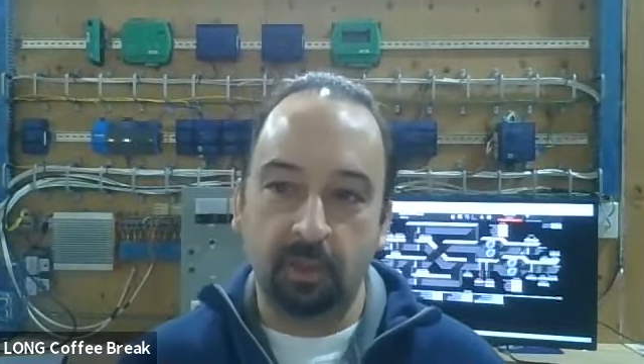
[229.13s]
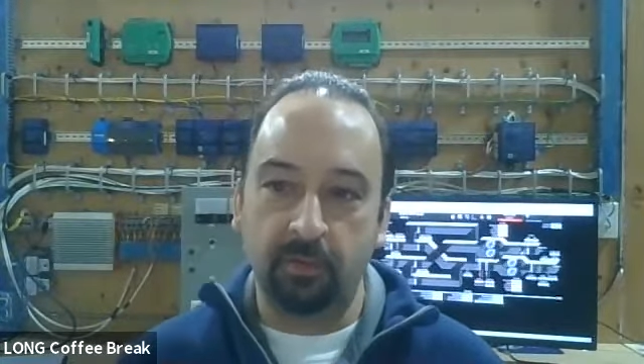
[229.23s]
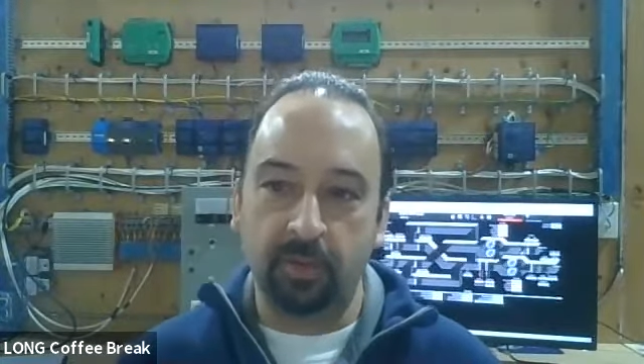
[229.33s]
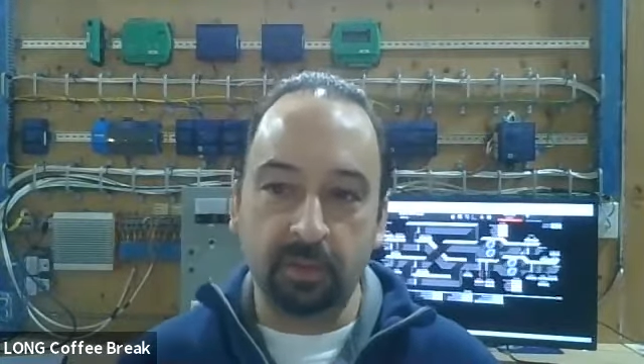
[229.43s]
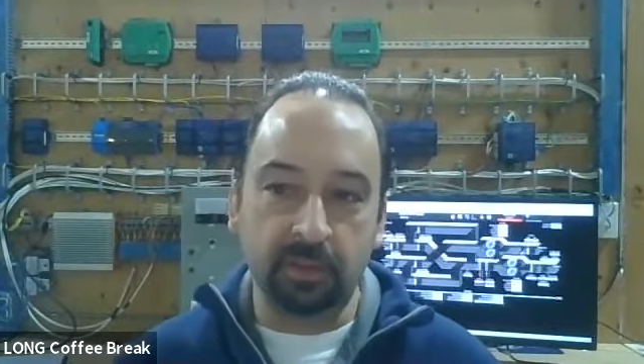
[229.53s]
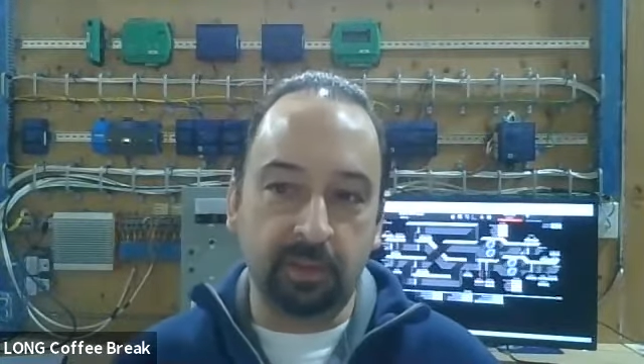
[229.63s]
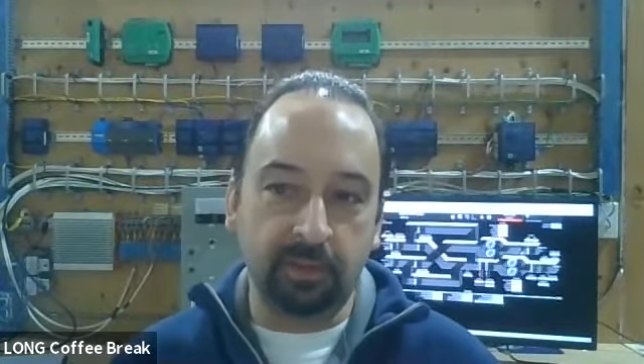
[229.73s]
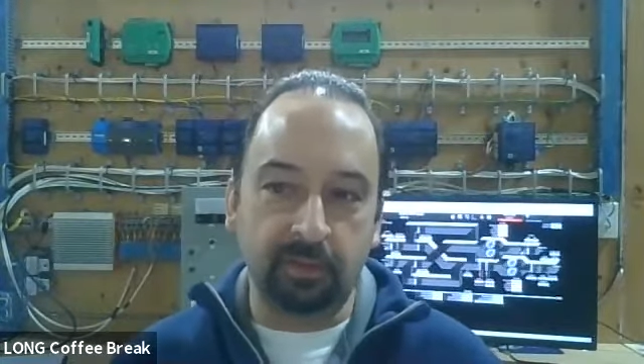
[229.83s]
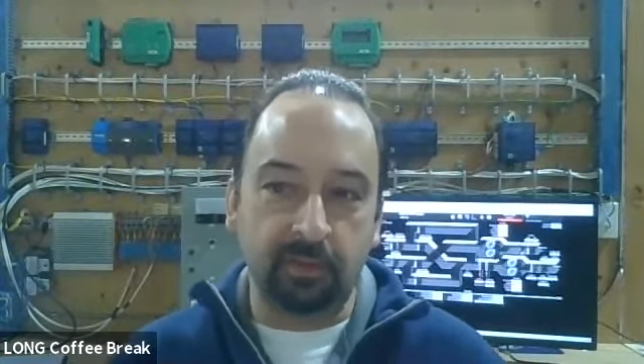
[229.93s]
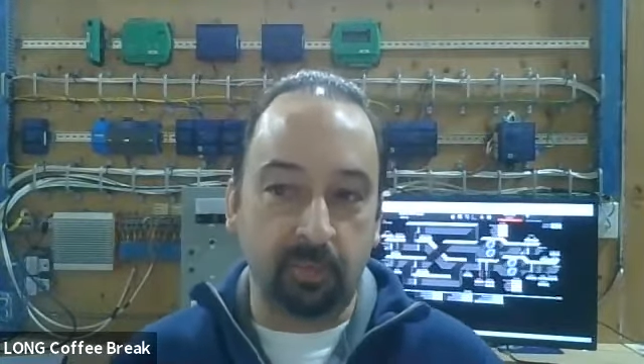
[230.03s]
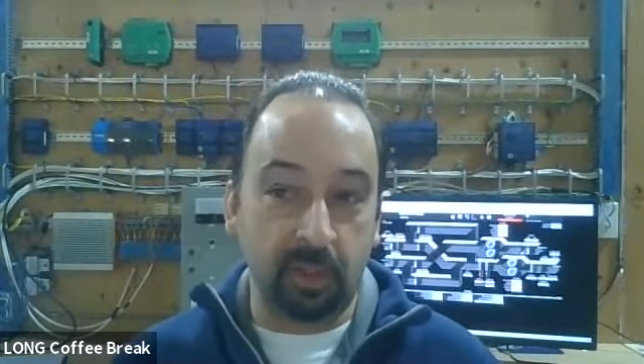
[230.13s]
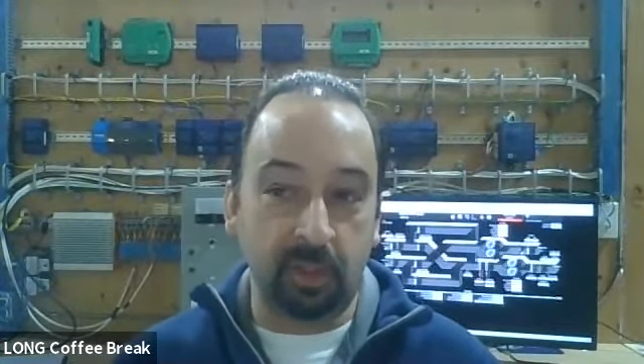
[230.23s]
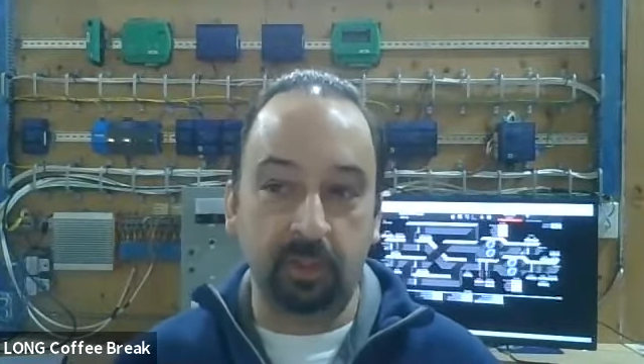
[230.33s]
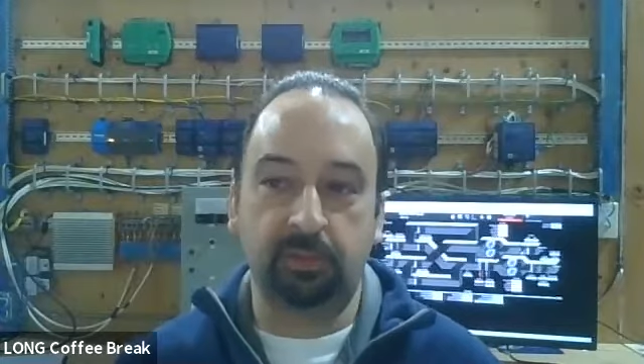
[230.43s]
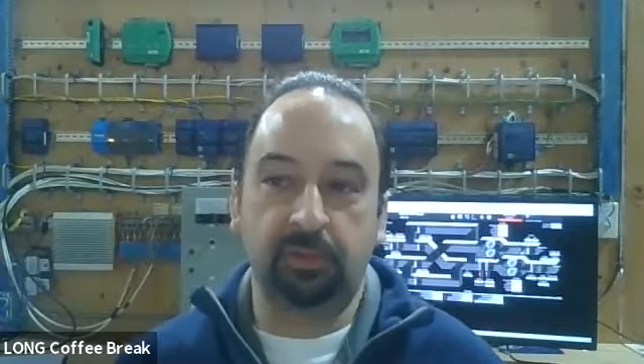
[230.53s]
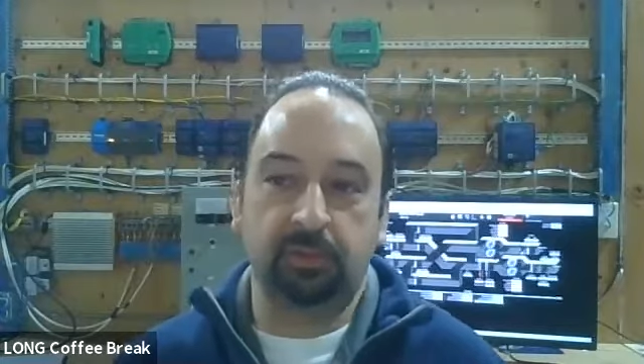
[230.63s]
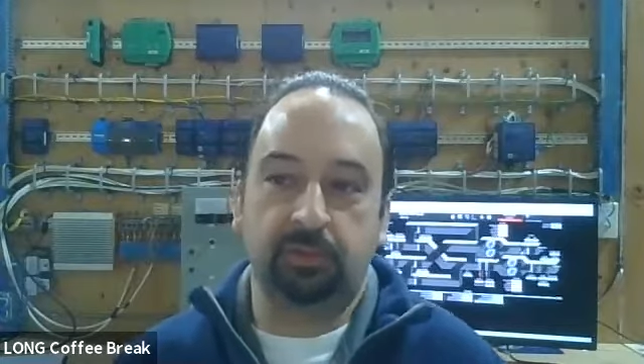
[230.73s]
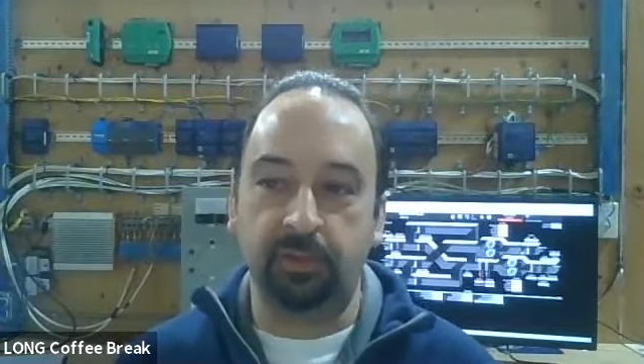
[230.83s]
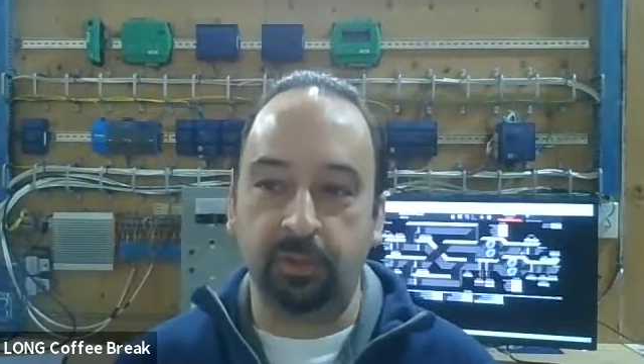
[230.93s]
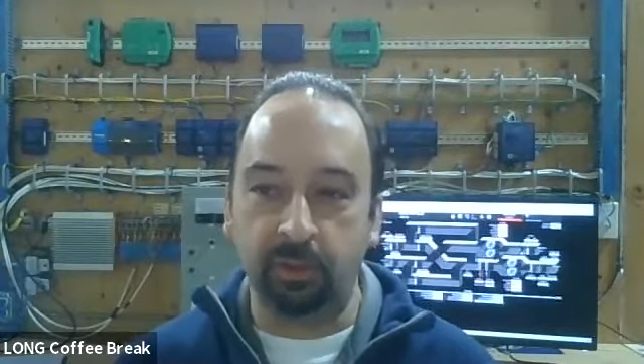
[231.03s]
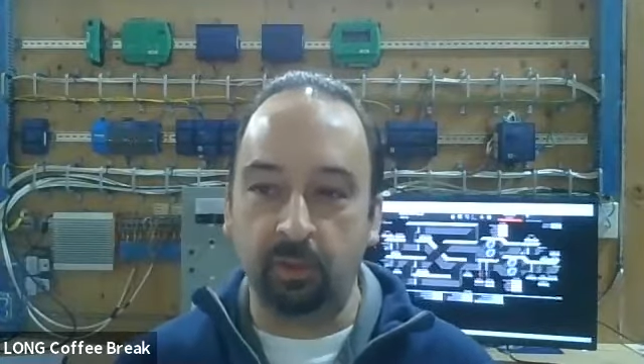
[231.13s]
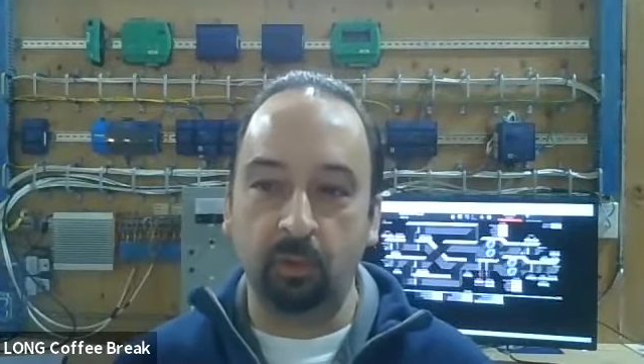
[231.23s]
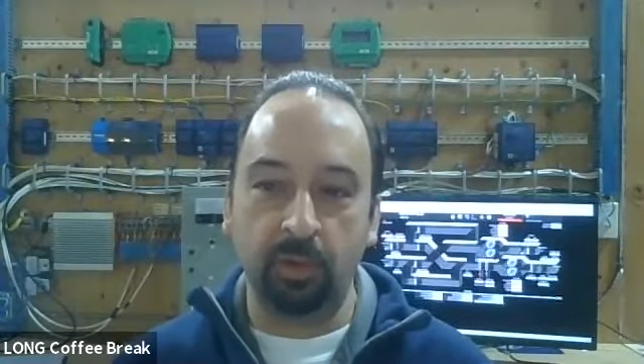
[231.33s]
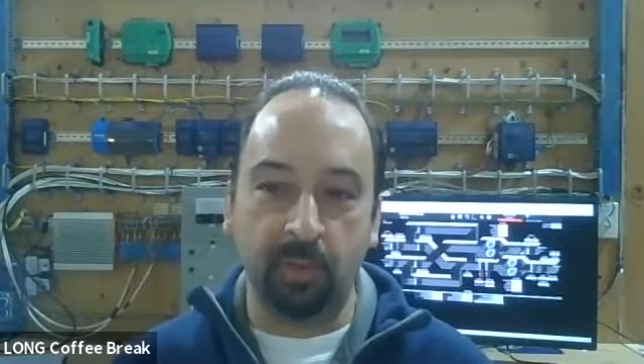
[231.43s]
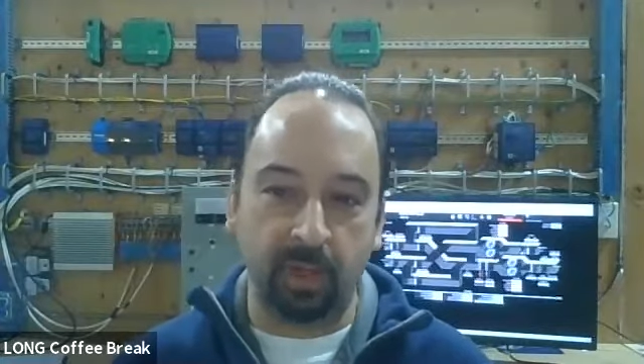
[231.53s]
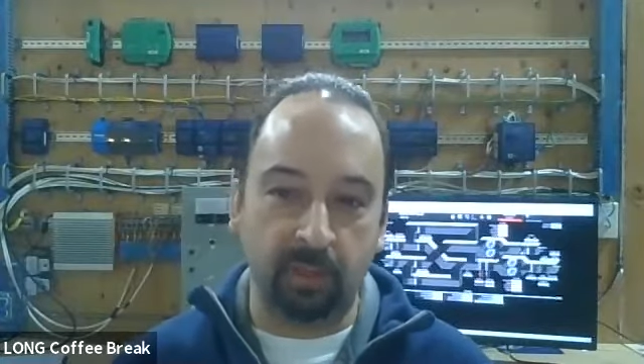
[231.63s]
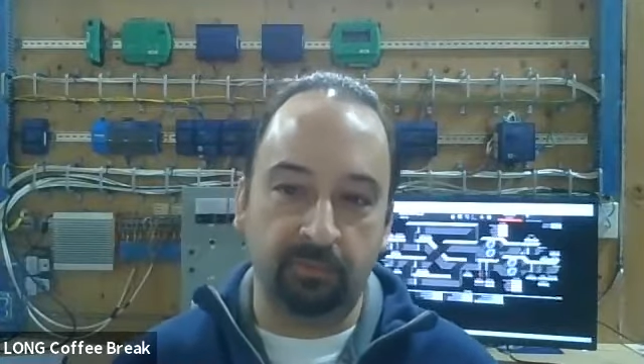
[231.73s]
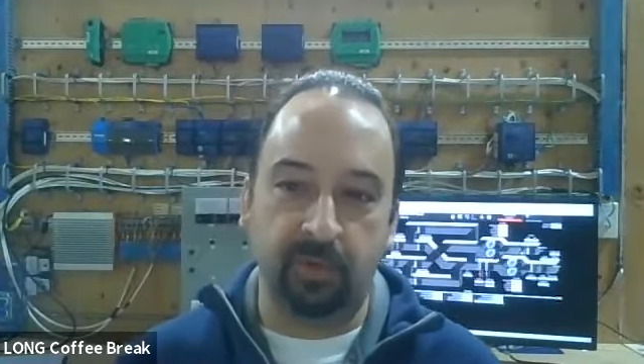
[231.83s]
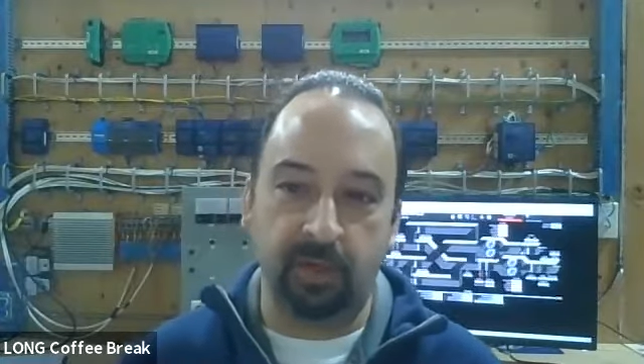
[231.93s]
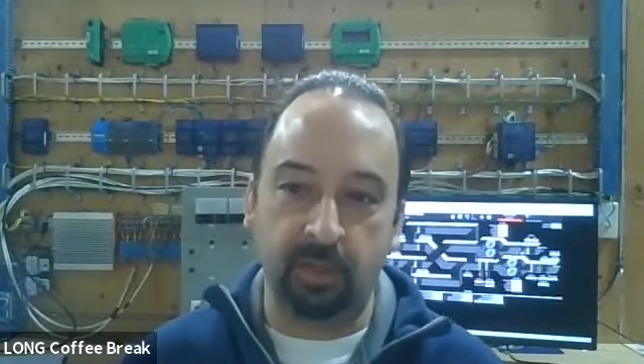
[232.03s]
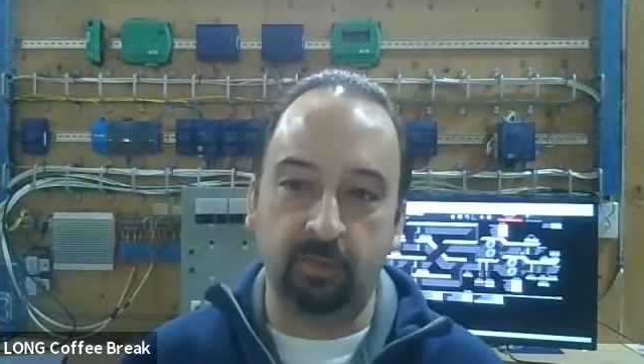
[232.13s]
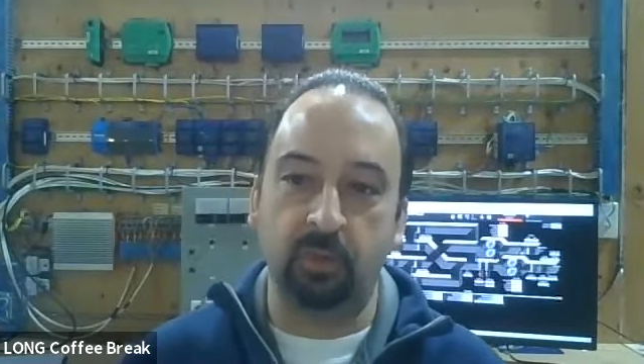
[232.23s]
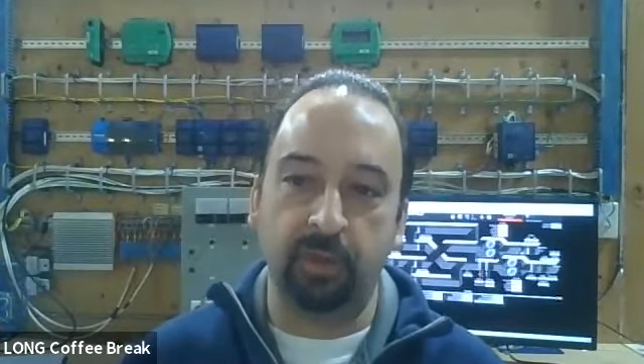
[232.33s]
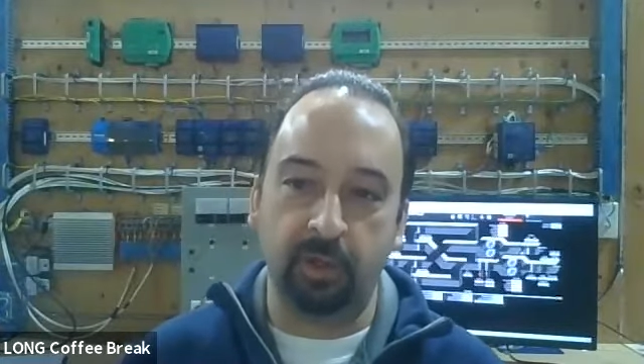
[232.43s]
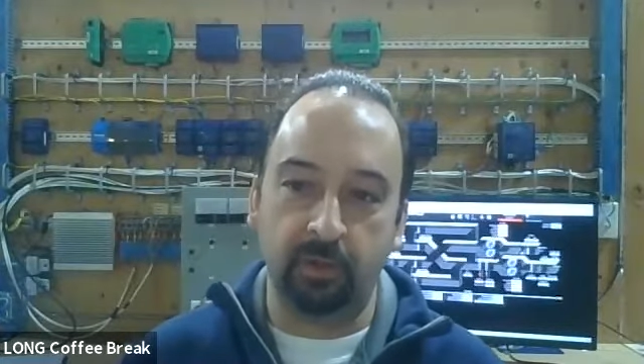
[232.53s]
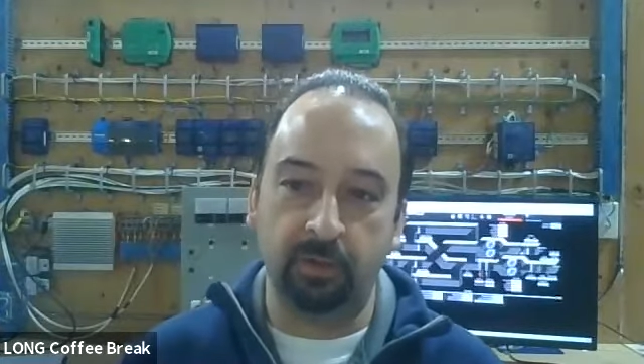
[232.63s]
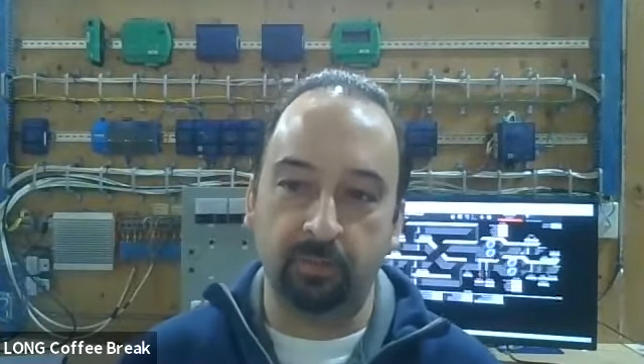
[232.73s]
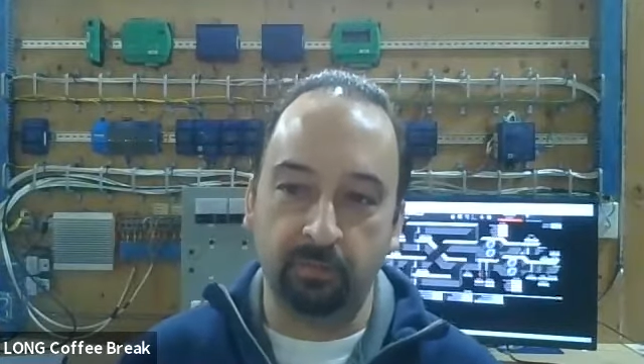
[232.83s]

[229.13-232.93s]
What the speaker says: This leads to many issues that are only magnified when there are